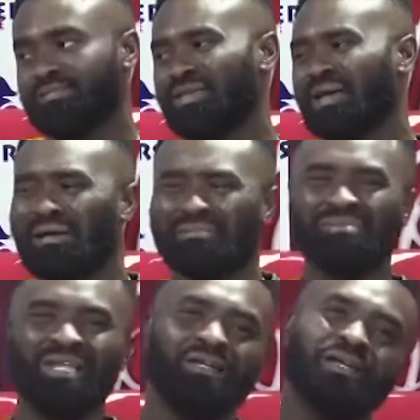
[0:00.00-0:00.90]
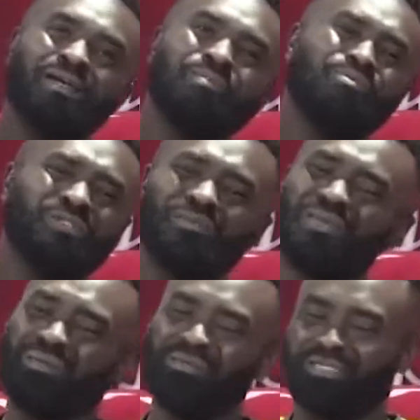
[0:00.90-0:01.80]
bi a. Mi uni se bi
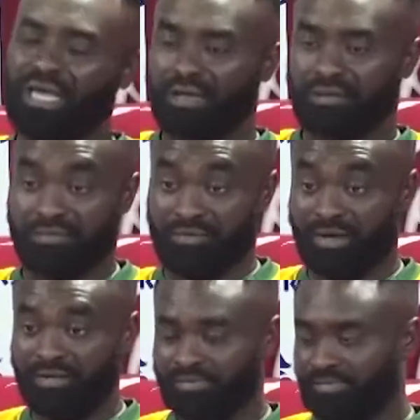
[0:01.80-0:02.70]
a bi sa. Well.